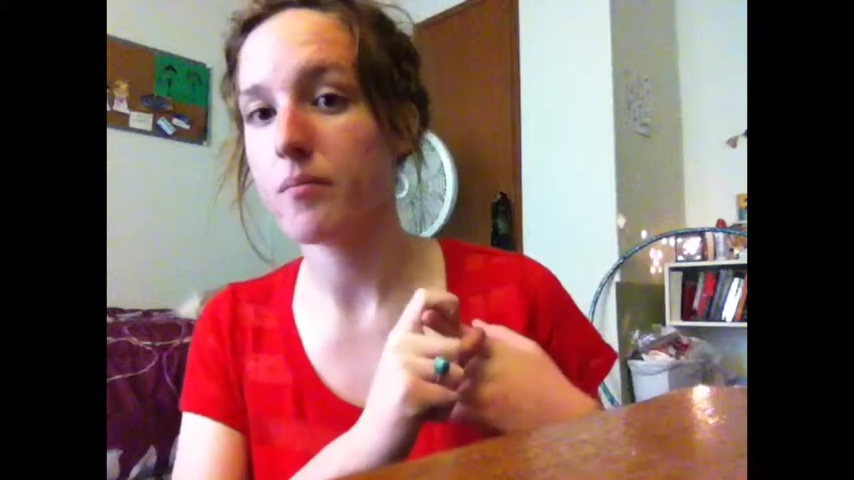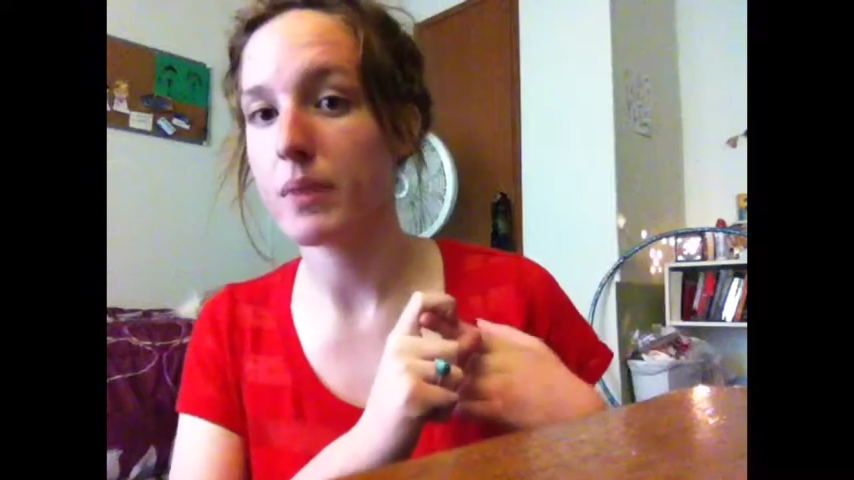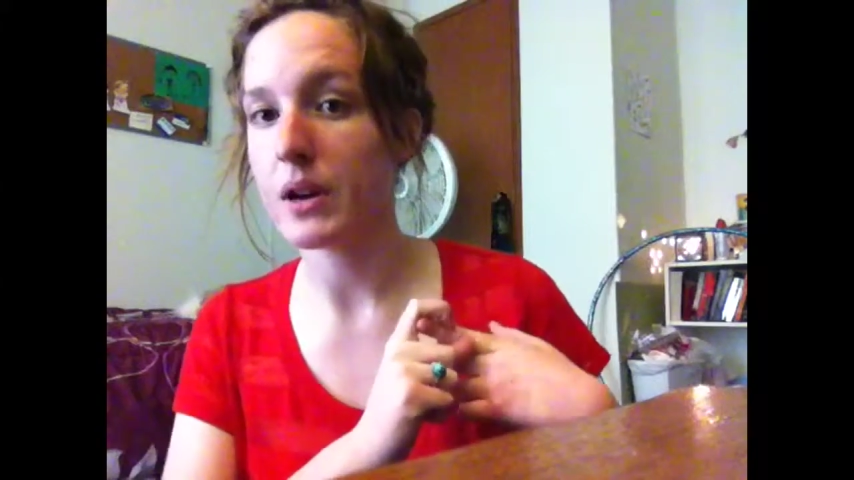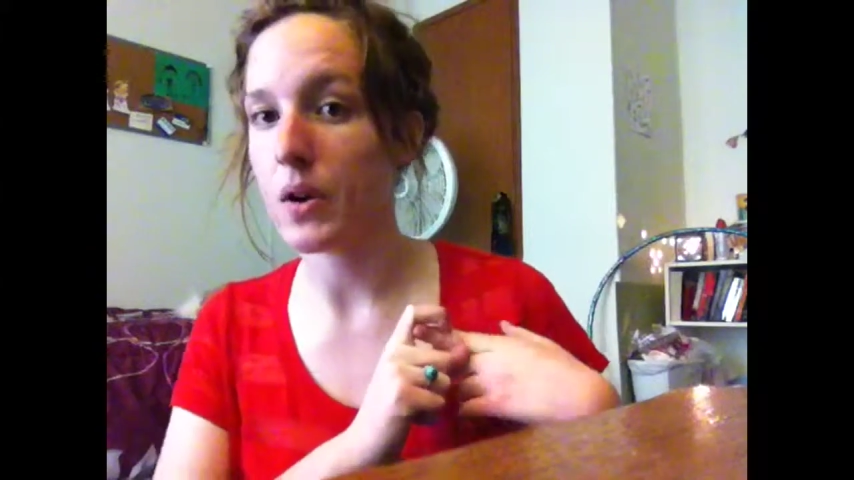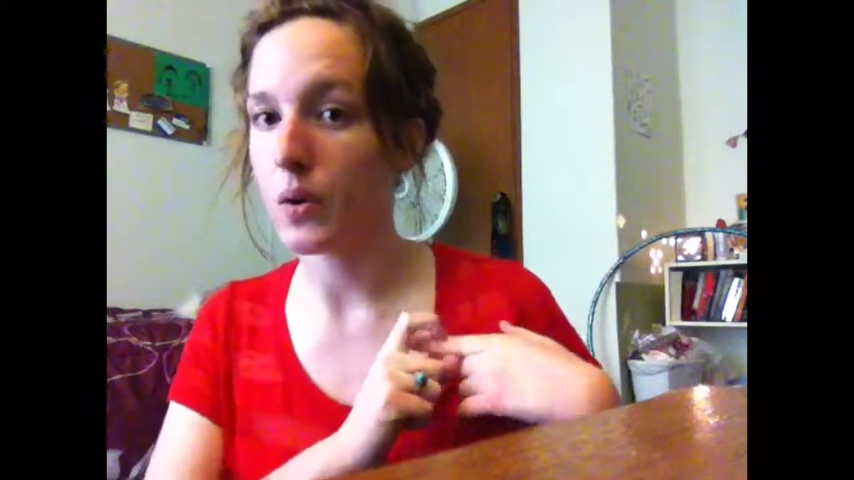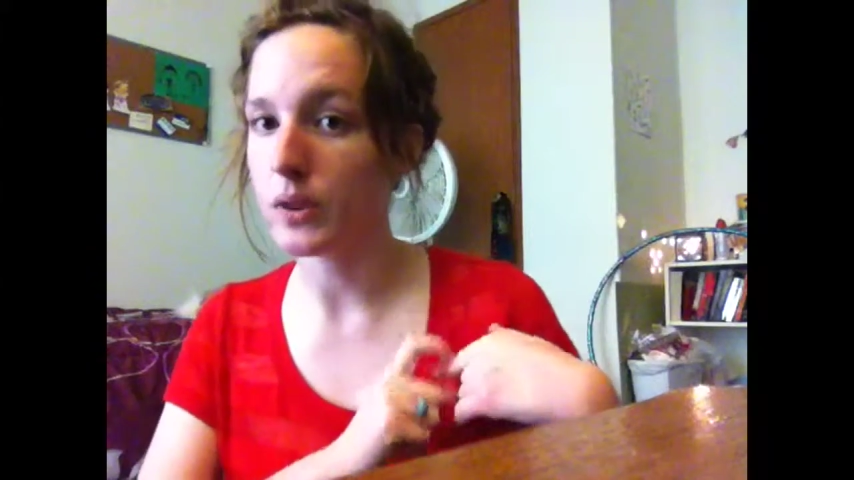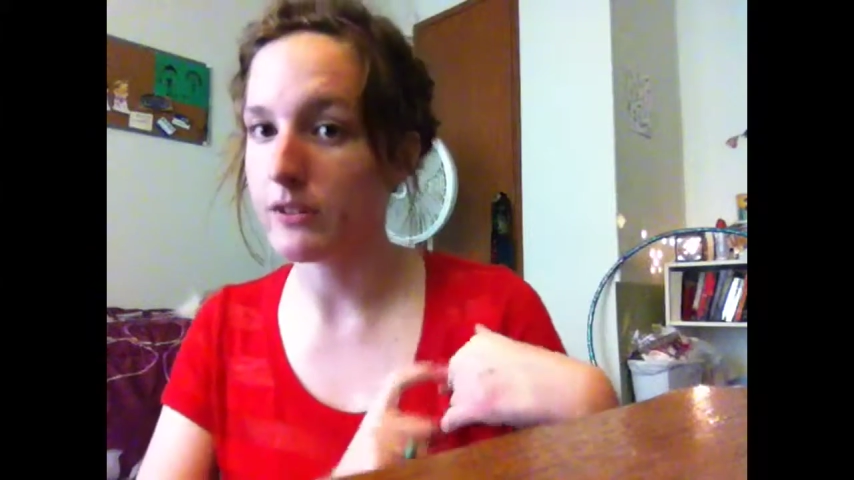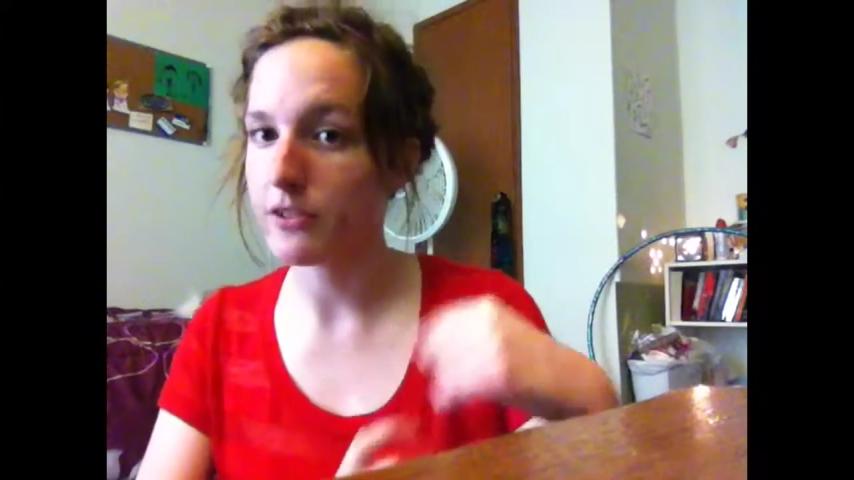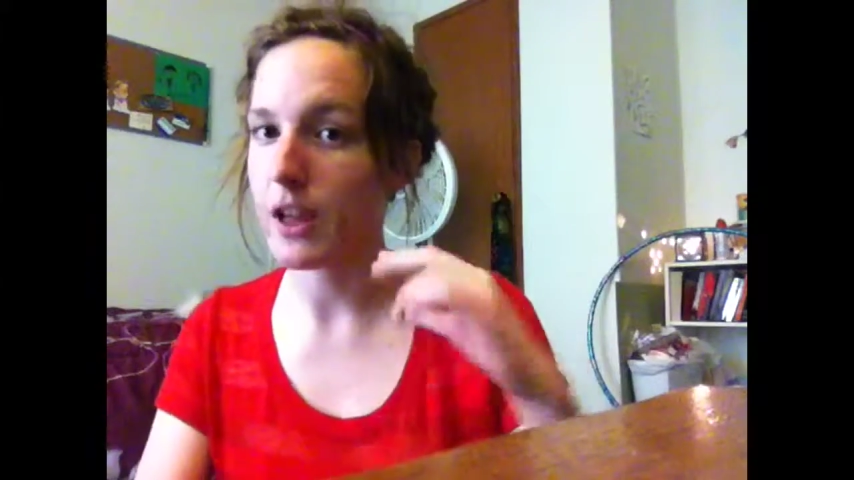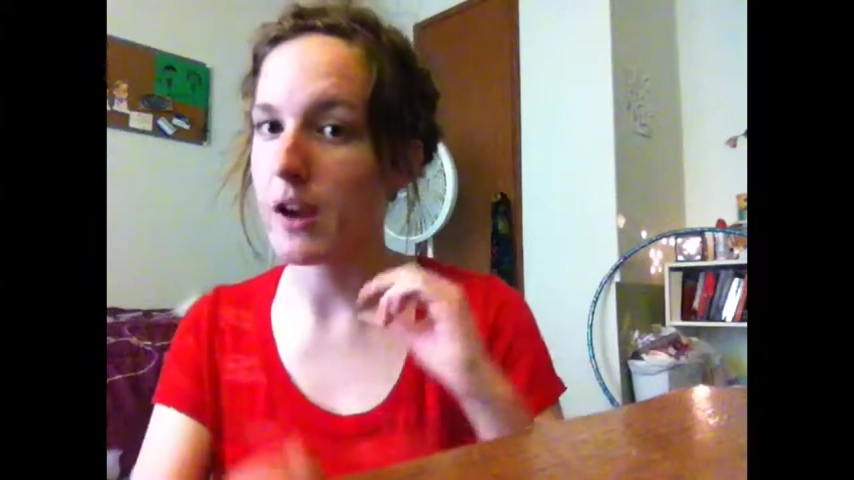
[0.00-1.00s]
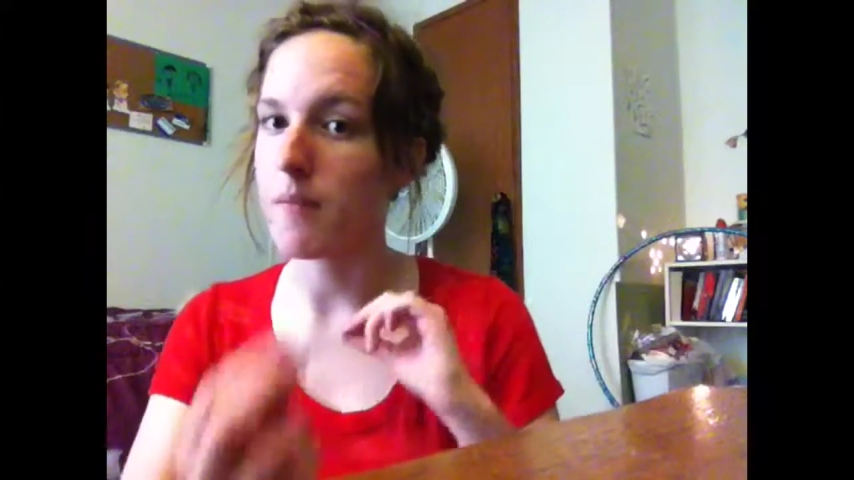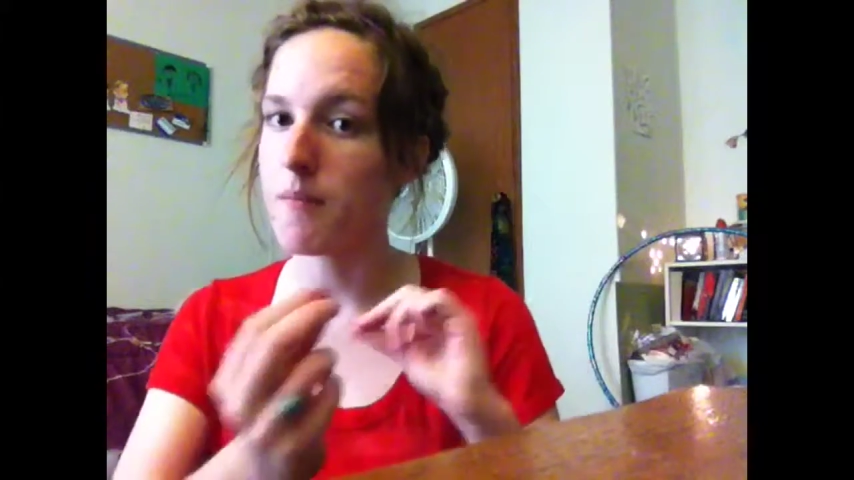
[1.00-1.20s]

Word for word: but only for that